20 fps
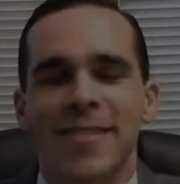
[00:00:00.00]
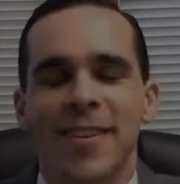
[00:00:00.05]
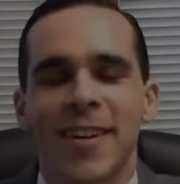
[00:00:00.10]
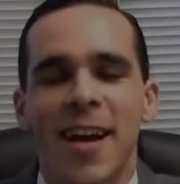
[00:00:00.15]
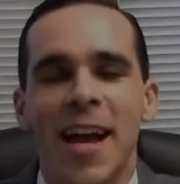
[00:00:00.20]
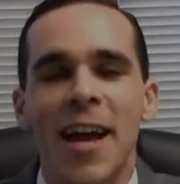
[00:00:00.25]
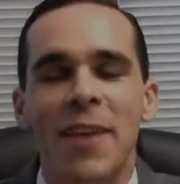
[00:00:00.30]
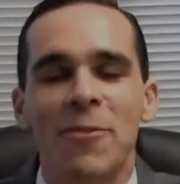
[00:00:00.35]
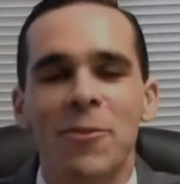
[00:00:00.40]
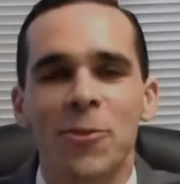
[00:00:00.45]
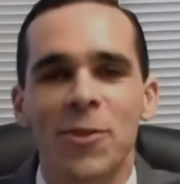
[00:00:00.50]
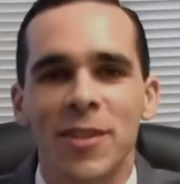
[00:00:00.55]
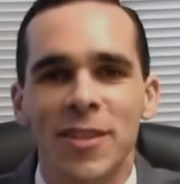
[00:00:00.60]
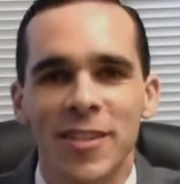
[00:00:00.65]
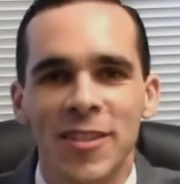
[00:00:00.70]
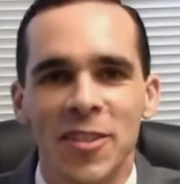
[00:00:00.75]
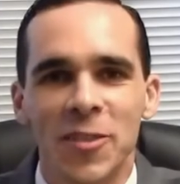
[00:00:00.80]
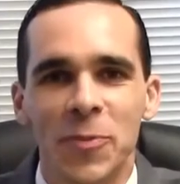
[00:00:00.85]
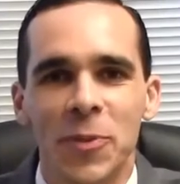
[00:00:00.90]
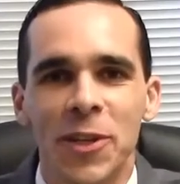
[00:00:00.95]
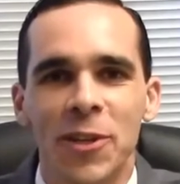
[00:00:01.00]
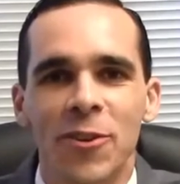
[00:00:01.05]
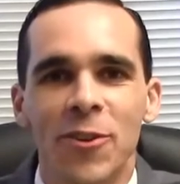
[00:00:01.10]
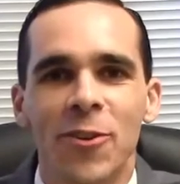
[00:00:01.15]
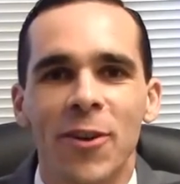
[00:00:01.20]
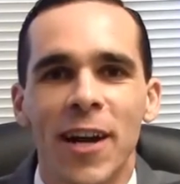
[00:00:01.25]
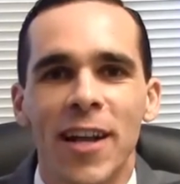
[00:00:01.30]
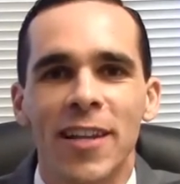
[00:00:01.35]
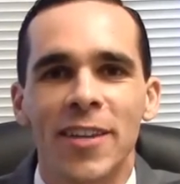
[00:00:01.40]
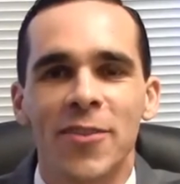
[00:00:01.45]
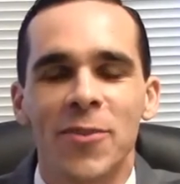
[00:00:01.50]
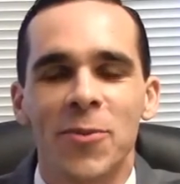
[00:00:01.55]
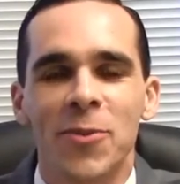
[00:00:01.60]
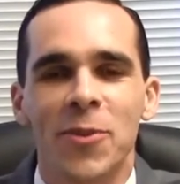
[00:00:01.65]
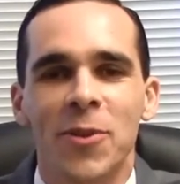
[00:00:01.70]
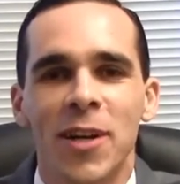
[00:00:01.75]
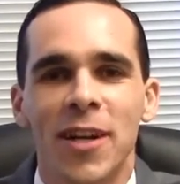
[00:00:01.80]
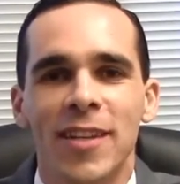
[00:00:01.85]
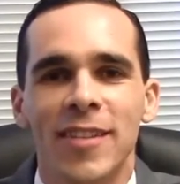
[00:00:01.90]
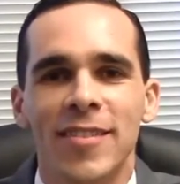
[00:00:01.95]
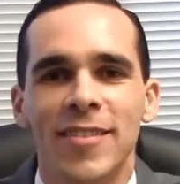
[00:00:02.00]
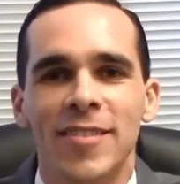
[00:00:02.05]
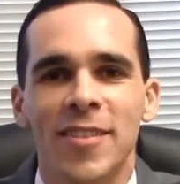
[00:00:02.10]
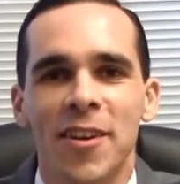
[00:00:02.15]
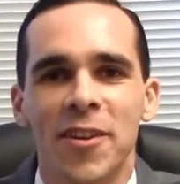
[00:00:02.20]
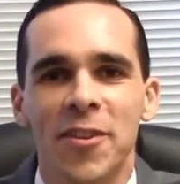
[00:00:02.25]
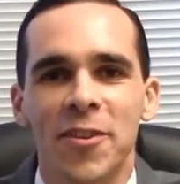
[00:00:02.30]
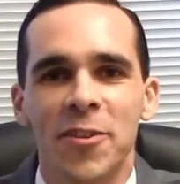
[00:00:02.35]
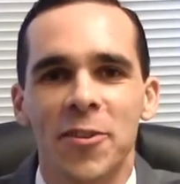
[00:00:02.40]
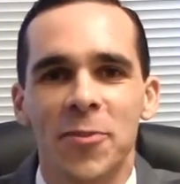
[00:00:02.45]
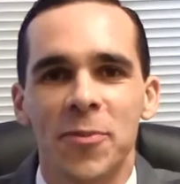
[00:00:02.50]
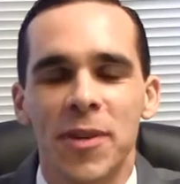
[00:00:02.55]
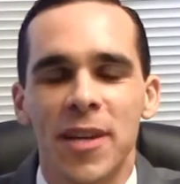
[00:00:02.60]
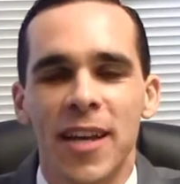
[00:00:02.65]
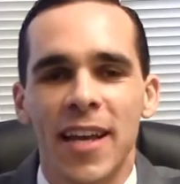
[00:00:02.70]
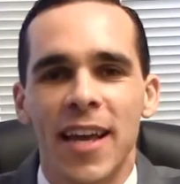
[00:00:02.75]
Hi everyone, this is Peter Corrales from Corrales Law Group,